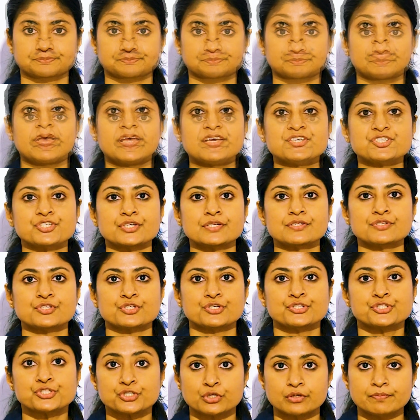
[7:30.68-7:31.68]
Patients
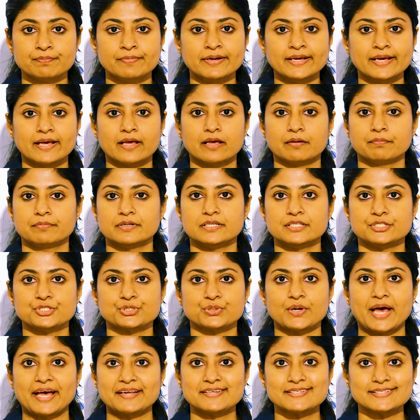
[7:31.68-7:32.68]
should be able
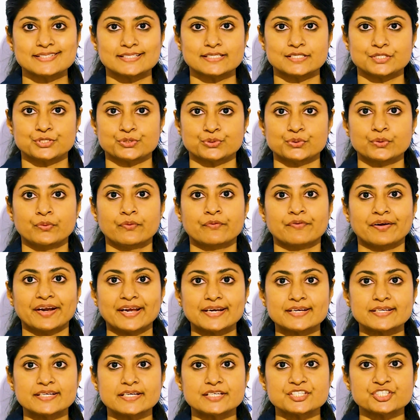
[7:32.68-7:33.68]
to adhere to
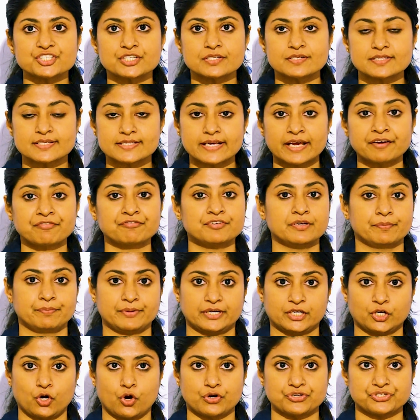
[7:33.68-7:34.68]
radiation safety
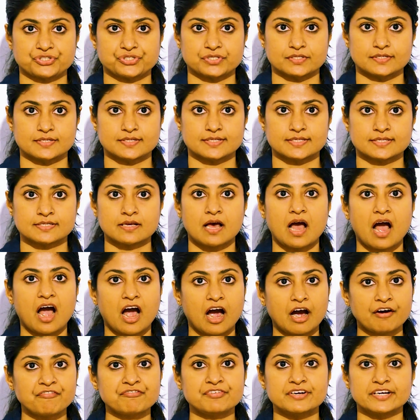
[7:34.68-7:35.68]
precautions
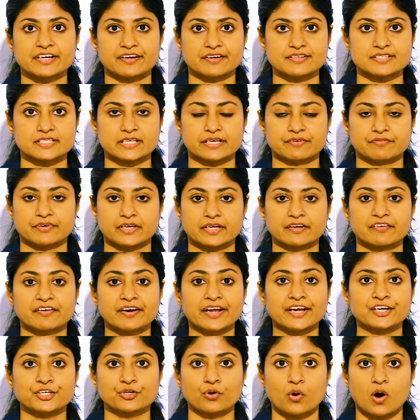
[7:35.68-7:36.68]
after receiving
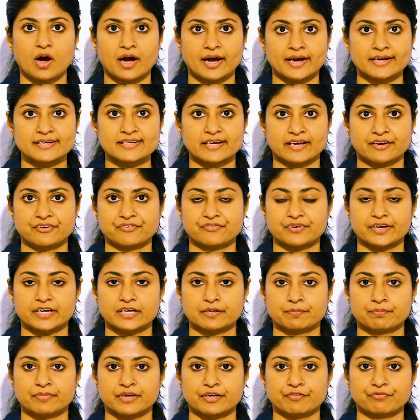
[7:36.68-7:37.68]
radioiodine
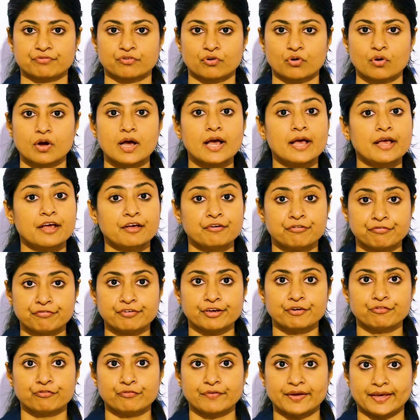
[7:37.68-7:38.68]
treatment for a
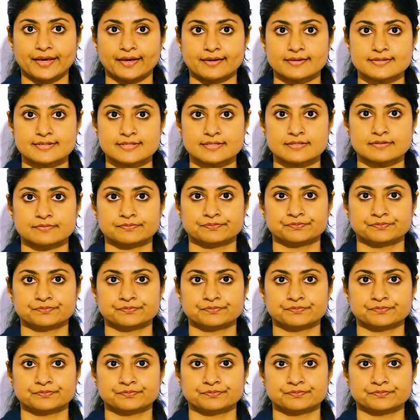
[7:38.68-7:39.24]
few weeks.